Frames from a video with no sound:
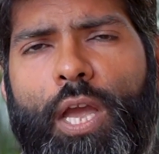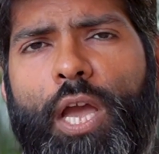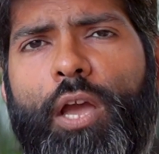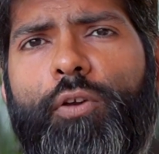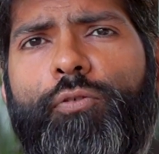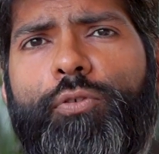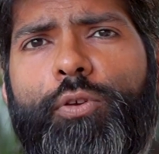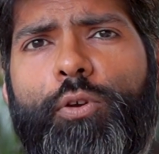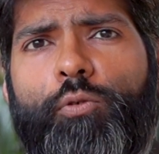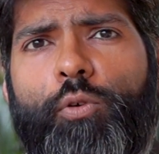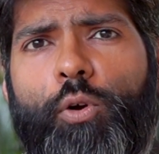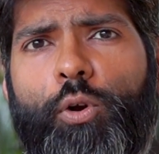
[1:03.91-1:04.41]

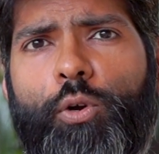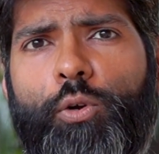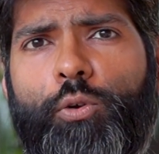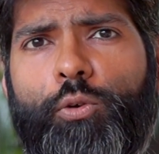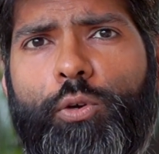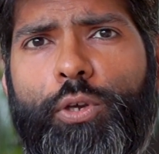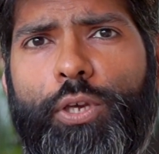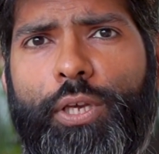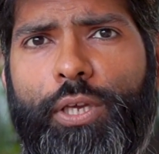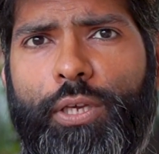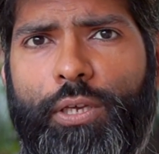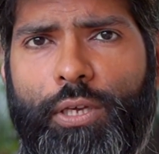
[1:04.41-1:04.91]
If you want
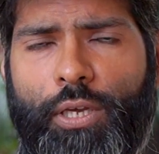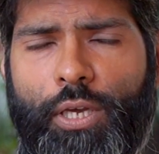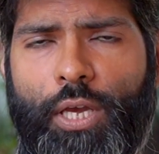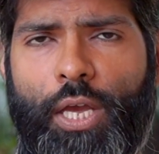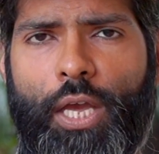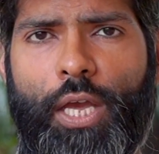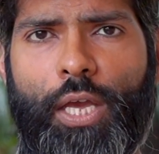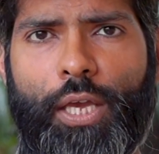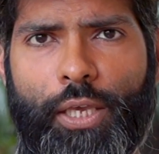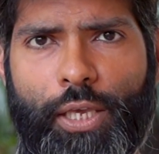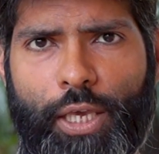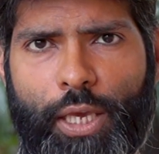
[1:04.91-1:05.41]
to
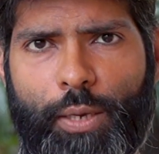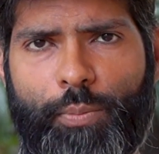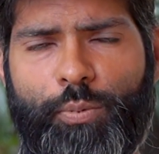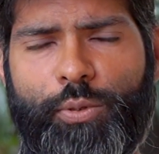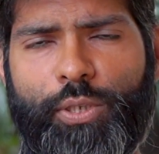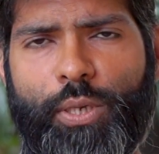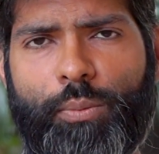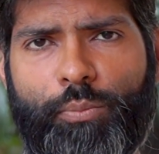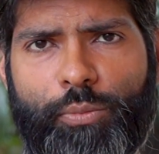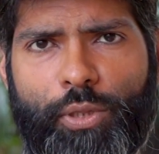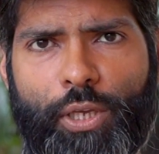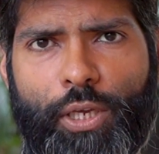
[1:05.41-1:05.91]
keep
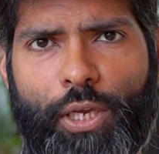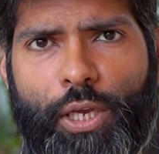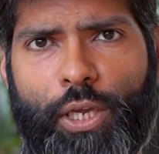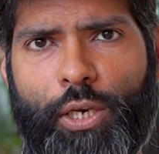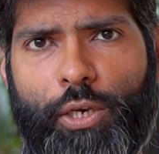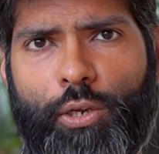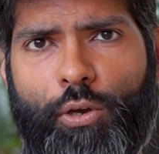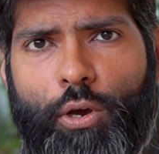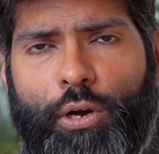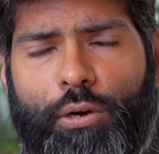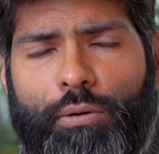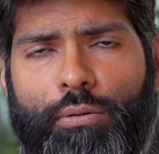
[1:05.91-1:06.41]
something
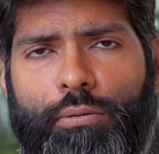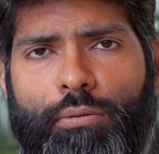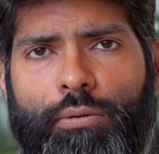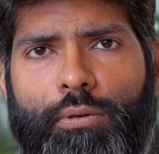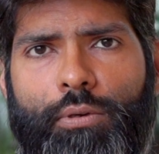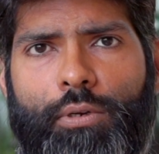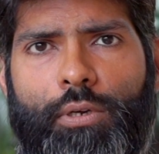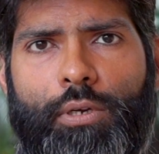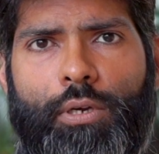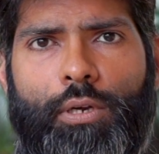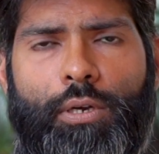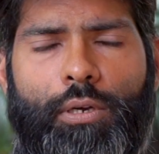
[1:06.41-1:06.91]
in your
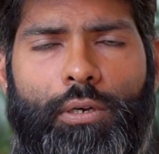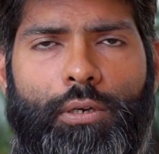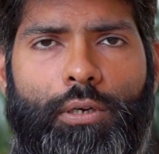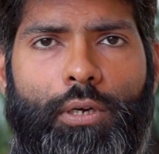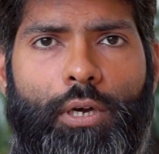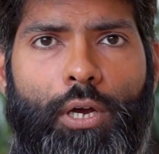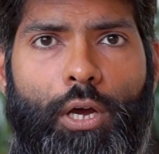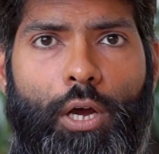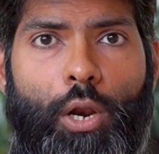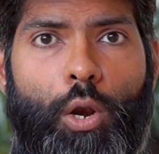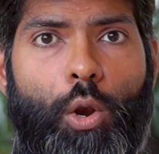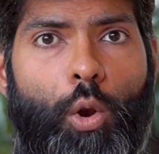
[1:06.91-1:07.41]

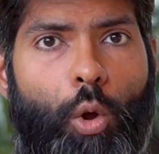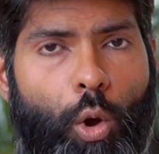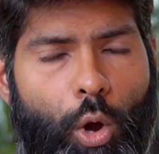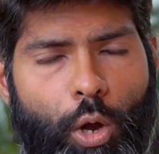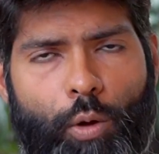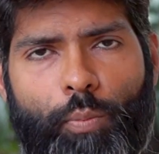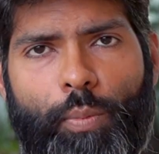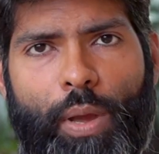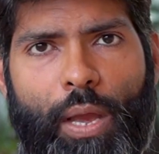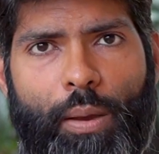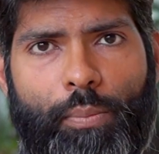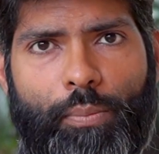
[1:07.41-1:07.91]

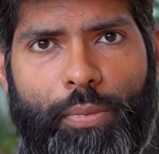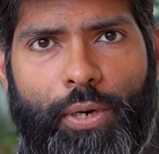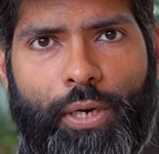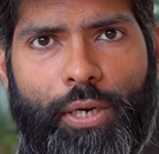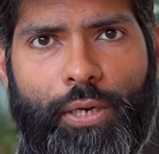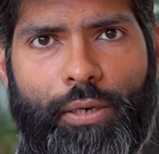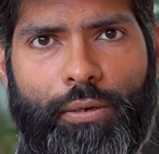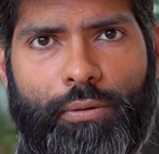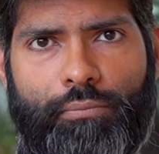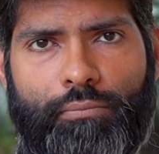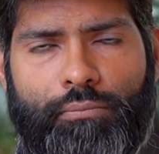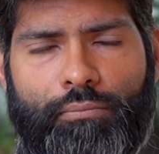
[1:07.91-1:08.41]
long
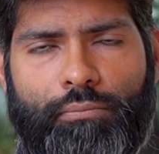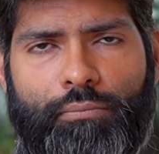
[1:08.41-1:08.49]
memory,